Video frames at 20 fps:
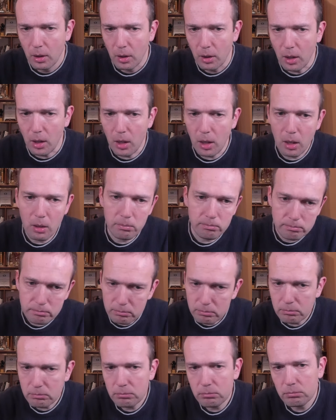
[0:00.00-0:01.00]
Okay,
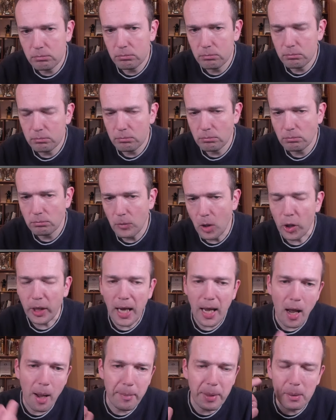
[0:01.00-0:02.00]

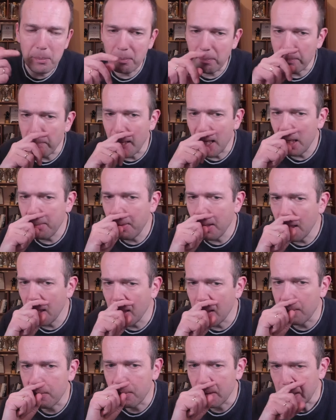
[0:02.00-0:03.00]
I mean,
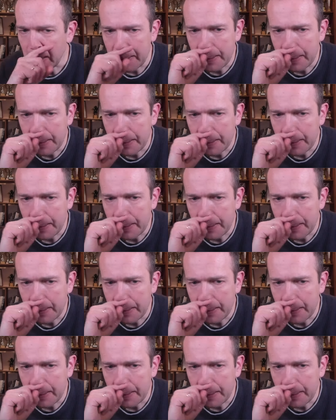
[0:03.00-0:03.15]
maybe